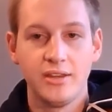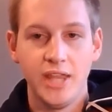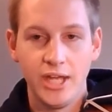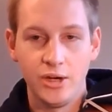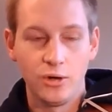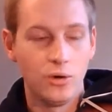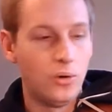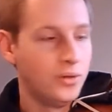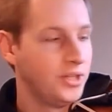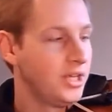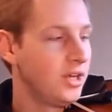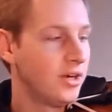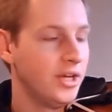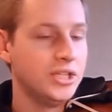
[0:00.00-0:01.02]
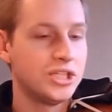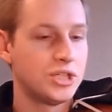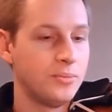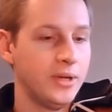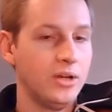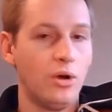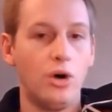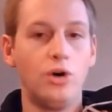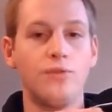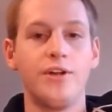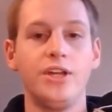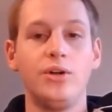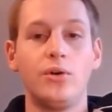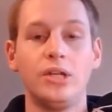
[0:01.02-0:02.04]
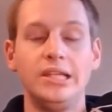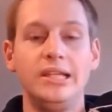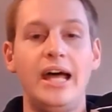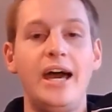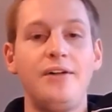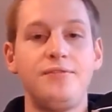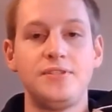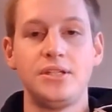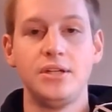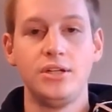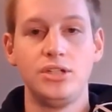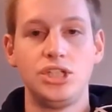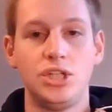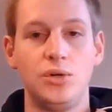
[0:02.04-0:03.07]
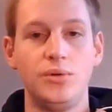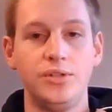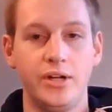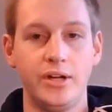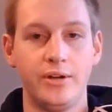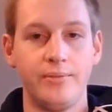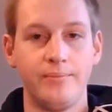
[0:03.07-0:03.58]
that you're holding your instrument over your left shoulder.